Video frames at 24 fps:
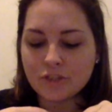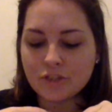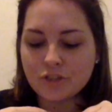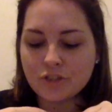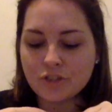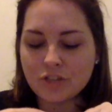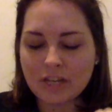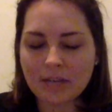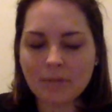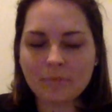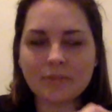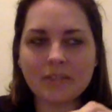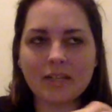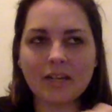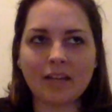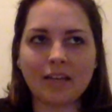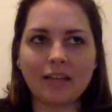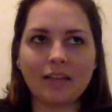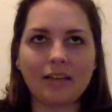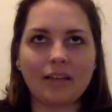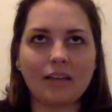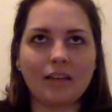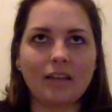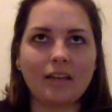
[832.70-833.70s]
James and I
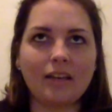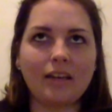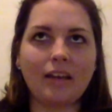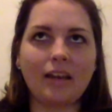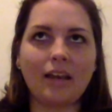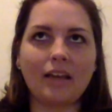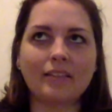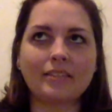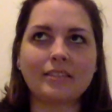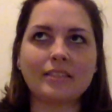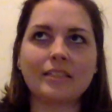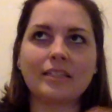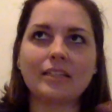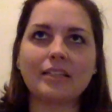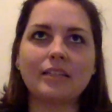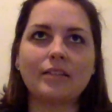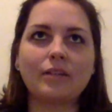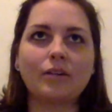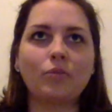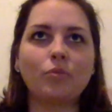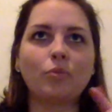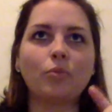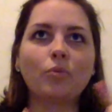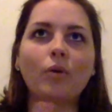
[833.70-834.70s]
connected
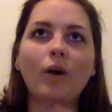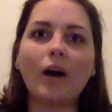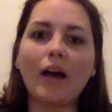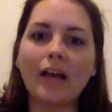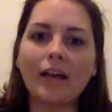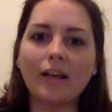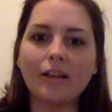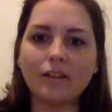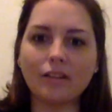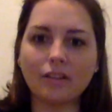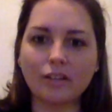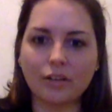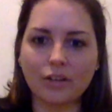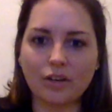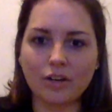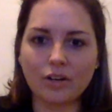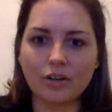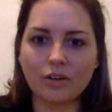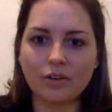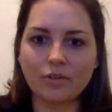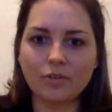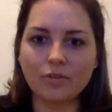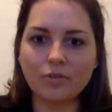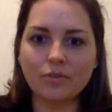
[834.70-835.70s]
a while
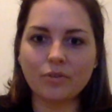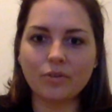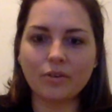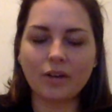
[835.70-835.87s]
ago.